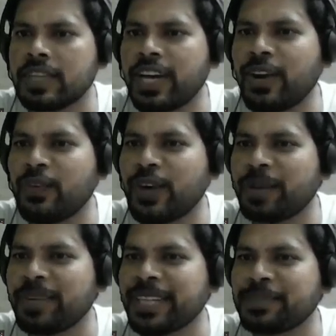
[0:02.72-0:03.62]
Hello,
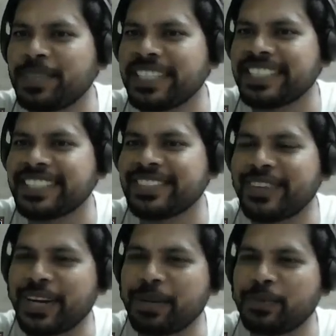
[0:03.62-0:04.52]
Pharma aspirants.
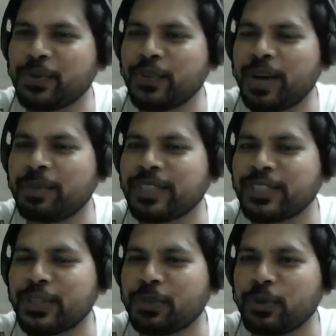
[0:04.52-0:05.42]
Welcome to Pharma
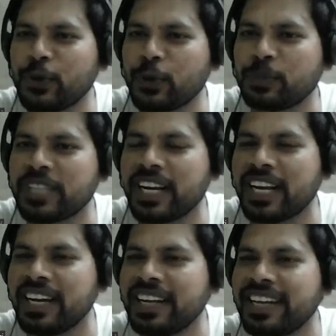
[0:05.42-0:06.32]
Syndrome YouTube
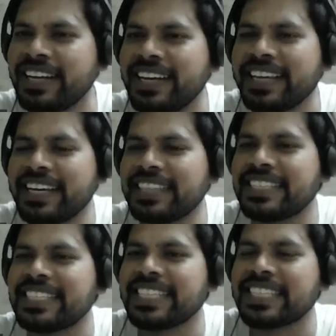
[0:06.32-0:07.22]
channel. In
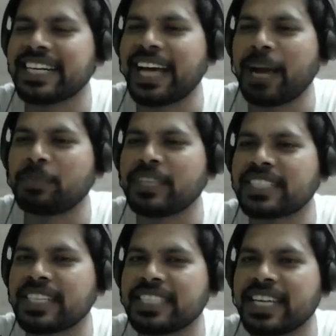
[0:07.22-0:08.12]
this session, I am
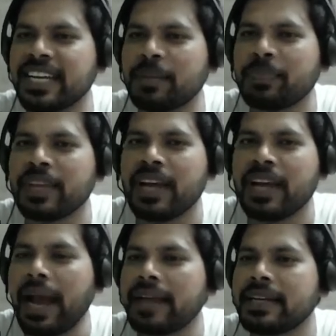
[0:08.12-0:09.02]
discussing
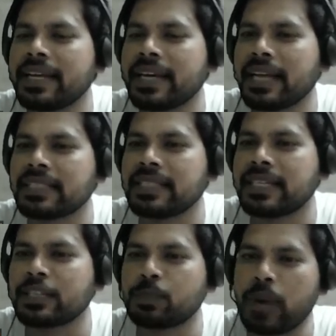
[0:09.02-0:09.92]
anti-cancer
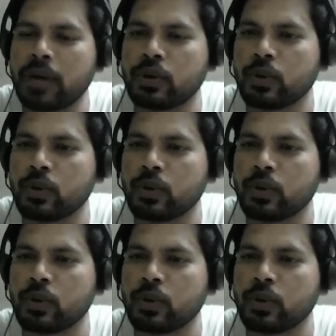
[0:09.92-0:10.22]
drugs part